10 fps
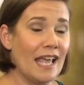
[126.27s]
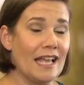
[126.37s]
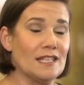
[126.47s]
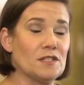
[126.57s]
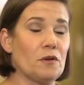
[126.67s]

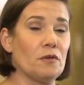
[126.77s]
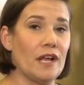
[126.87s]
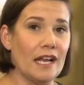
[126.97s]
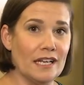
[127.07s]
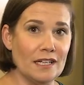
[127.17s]
it's
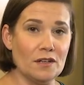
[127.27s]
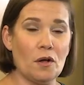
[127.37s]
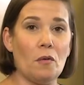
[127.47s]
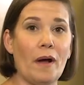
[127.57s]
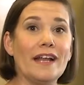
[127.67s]
created
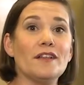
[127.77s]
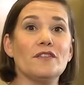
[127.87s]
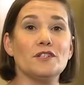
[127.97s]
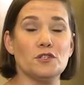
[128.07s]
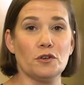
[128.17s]
quite
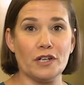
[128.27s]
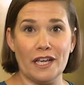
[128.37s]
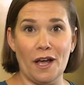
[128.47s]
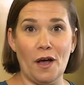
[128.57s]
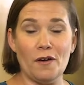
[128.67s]
the
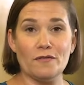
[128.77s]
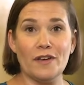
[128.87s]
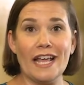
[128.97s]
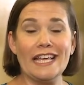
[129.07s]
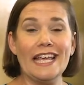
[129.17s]
journey of
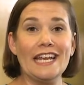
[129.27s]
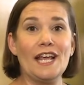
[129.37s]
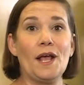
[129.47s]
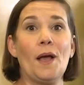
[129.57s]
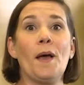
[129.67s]

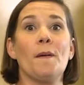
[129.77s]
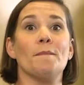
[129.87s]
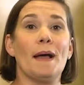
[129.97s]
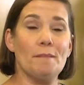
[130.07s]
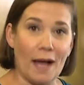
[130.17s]
getting
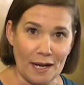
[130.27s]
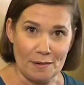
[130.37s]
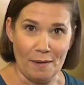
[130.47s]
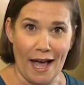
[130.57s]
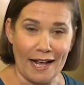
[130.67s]
my body
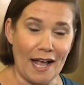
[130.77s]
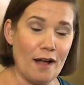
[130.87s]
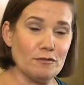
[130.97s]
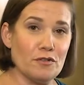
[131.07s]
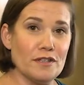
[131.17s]
back
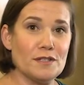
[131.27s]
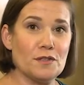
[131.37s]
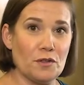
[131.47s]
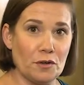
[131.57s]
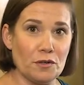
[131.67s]
after this
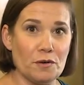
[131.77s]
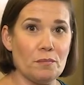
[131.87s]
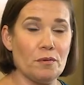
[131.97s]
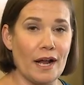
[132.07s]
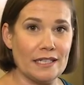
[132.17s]
3rd
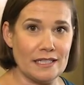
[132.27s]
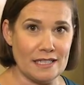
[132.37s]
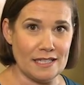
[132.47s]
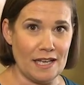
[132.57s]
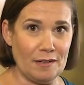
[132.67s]

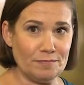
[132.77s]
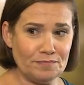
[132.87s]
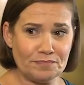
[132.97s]
pregnancy.